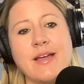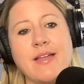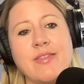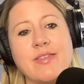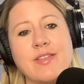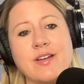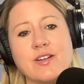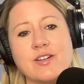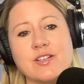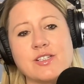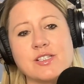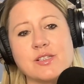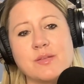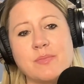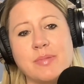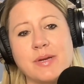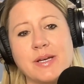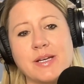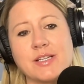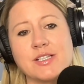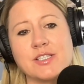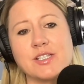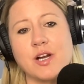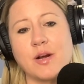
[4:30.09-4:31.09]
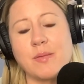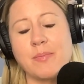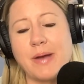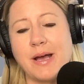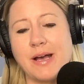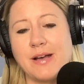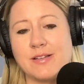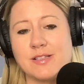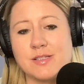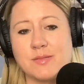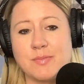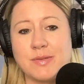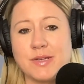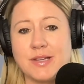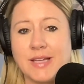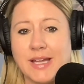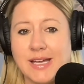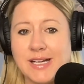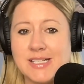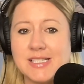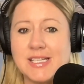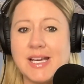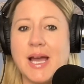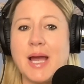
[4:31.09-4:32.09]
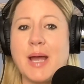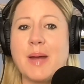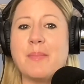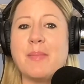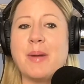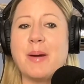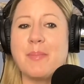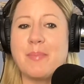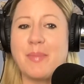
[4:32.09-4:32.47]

There's the Pixar Pals Playtime